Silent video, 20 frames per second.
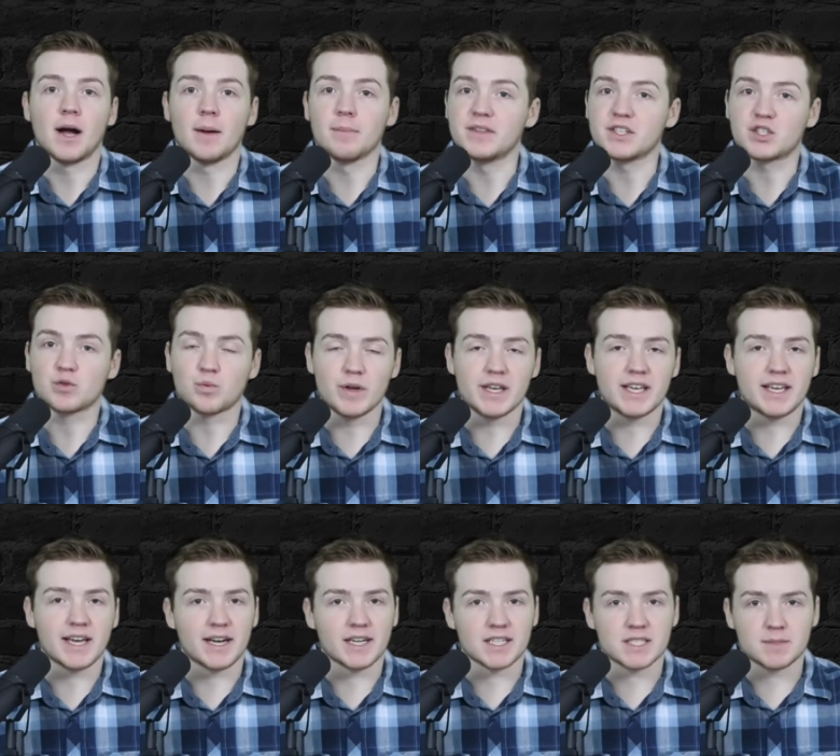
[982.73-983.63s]
this
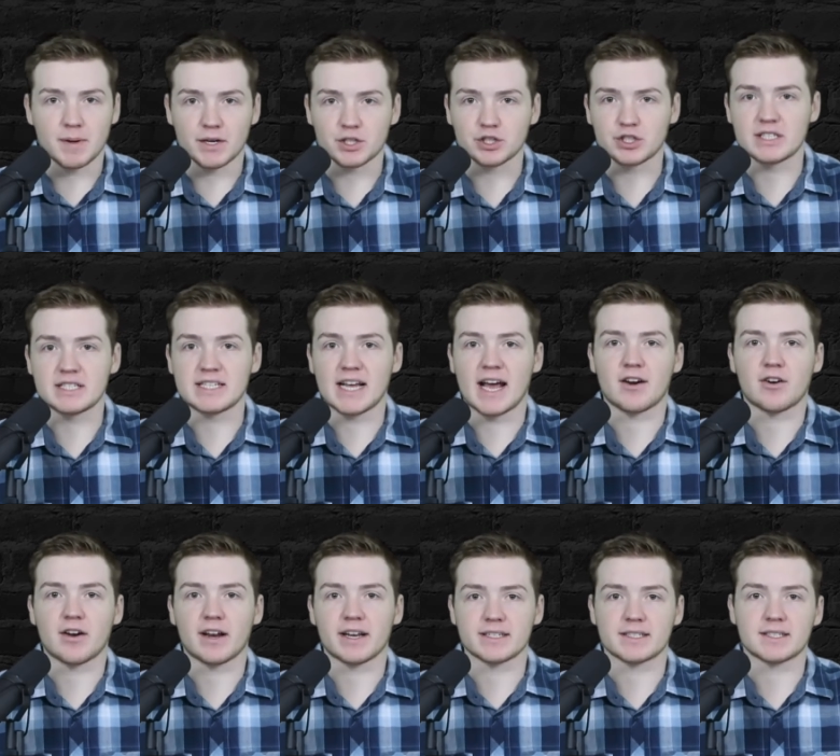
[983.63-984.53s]
weekend, especially
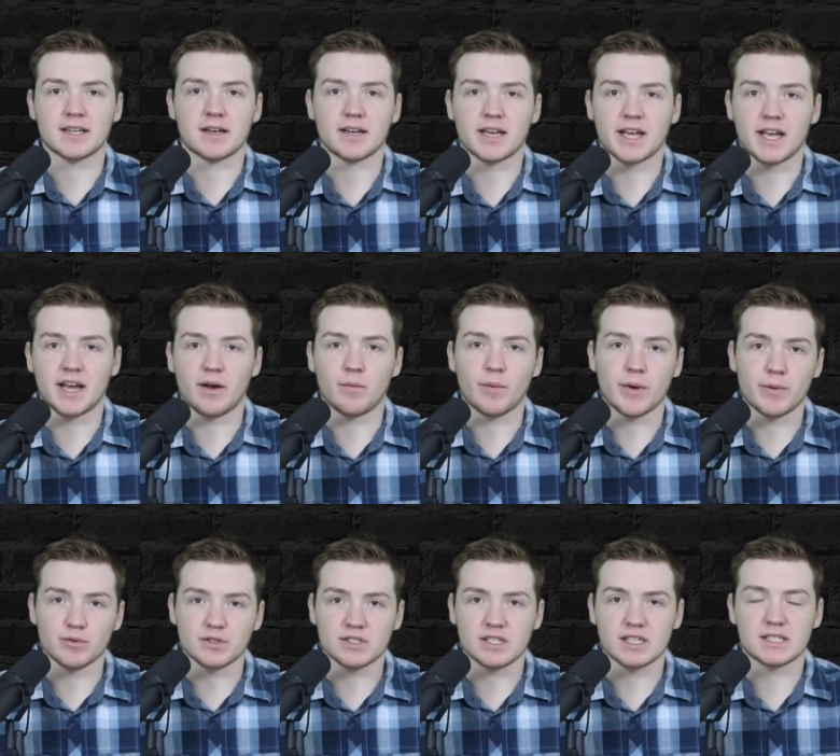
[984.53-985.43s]
Saturday and Sunday, we
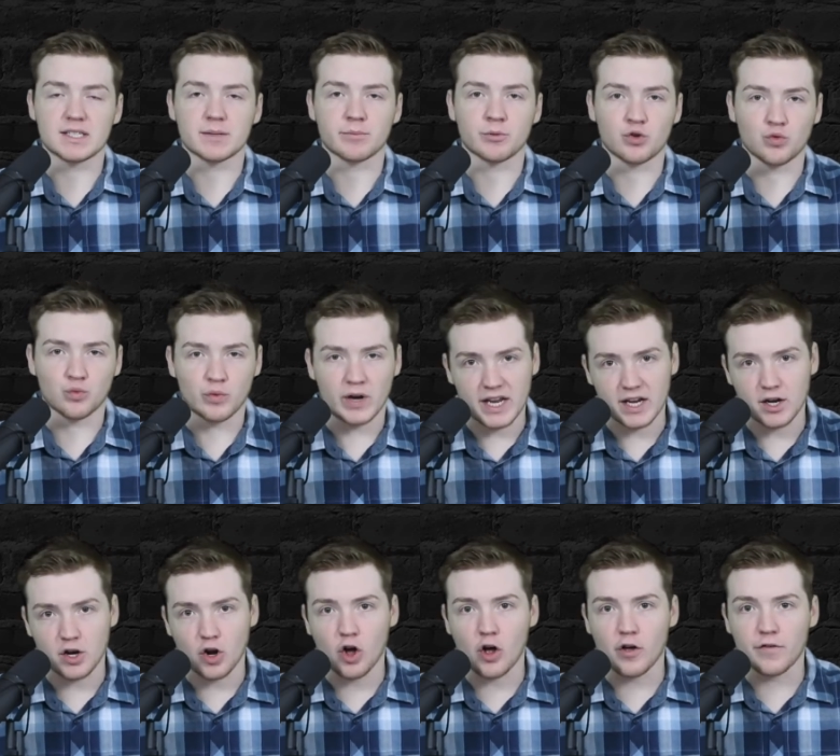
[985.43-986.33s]
will see some great
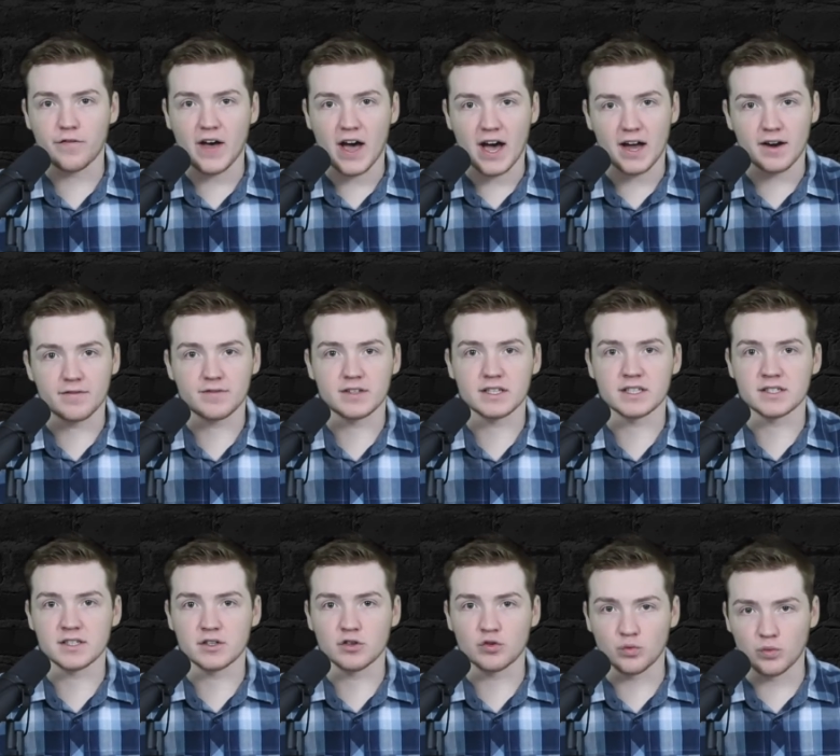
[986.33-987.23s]
golf out of
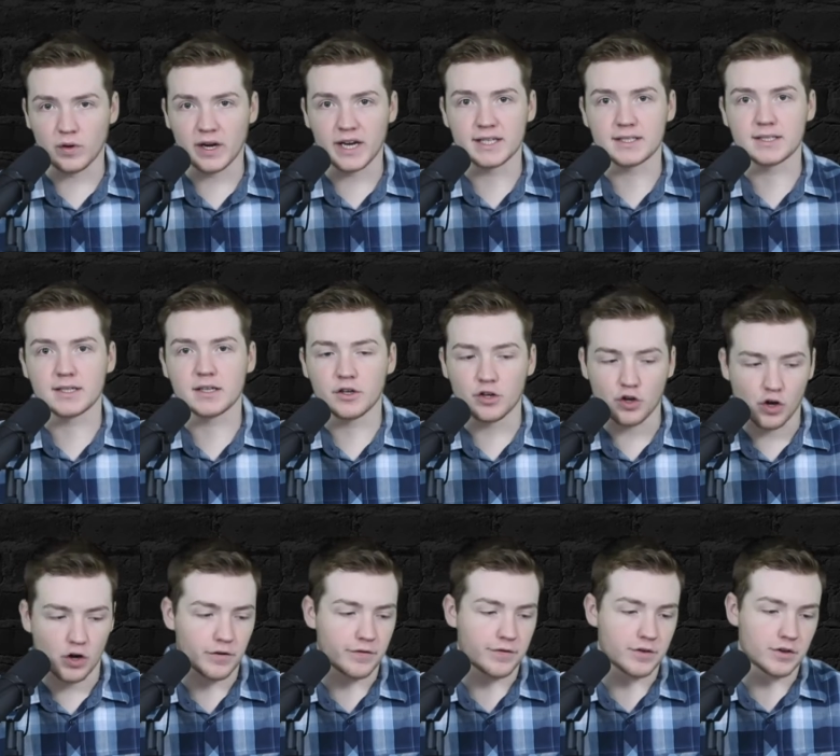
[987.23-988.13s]
these great
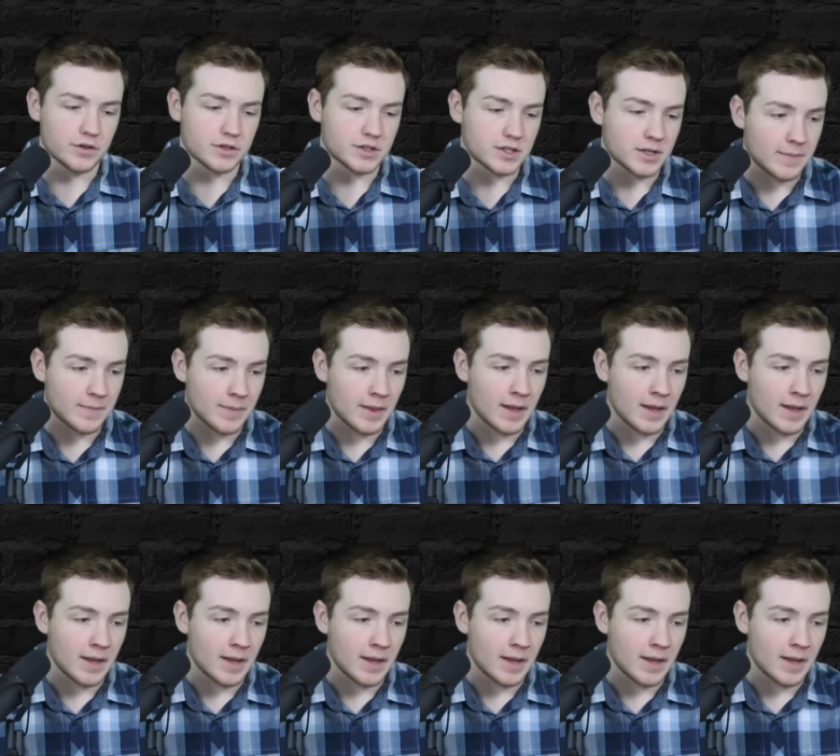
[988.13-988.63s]
golfers.